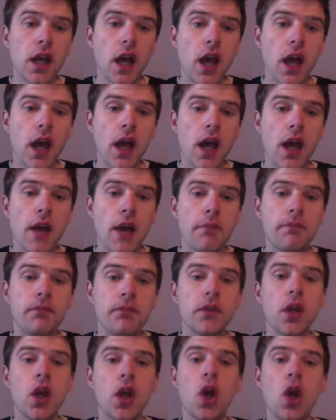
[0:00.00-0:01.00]

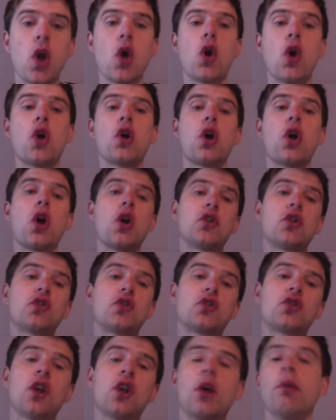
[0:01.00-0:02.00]

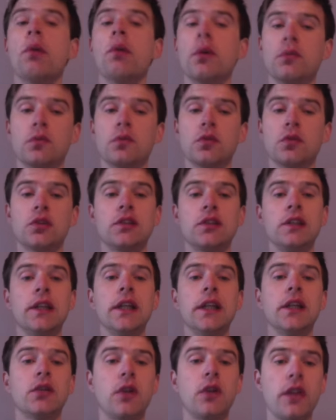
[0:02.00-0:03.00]
So we won't
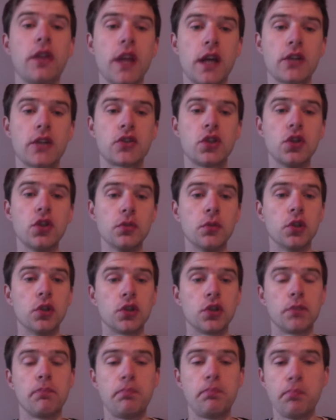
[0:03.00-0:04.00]
linger on that too
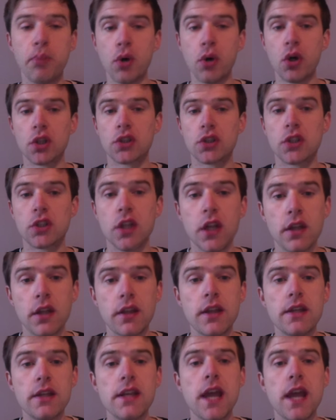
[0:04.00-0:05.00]
much. But the
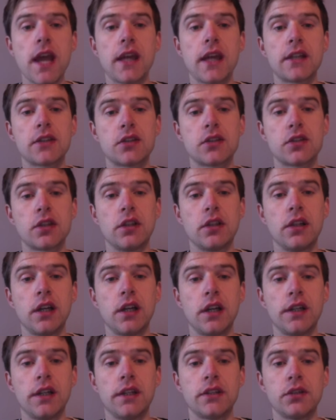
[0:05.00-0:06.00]
next
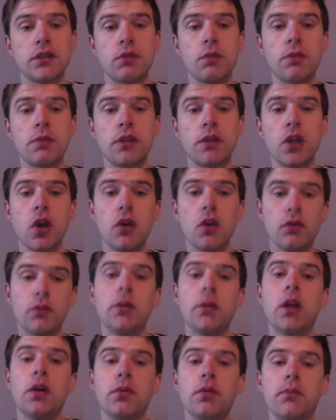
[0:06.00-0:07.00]
line is the one with the
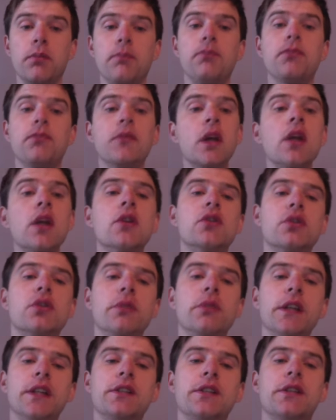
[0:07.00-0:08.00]
overblow. So we
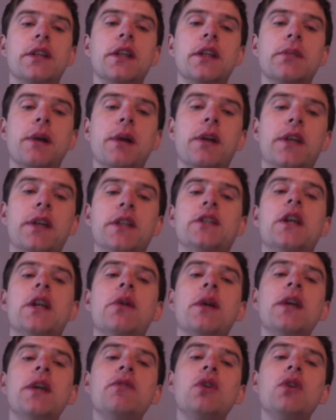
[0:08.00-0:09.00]
need to think about this. Now,
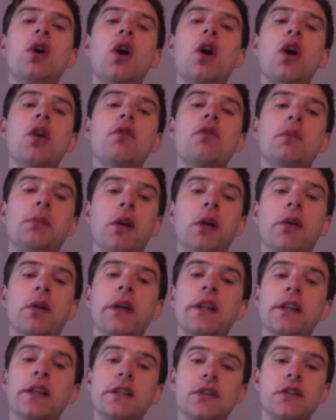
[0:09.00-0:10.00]
if you're overblowing,
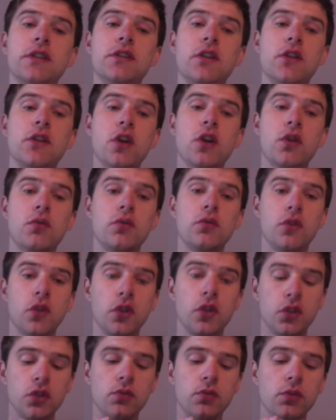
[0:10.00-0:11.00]
this is the note
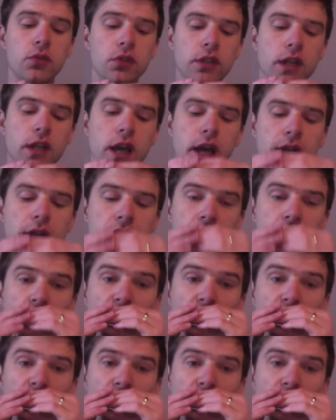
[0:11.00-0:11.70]
that you would get.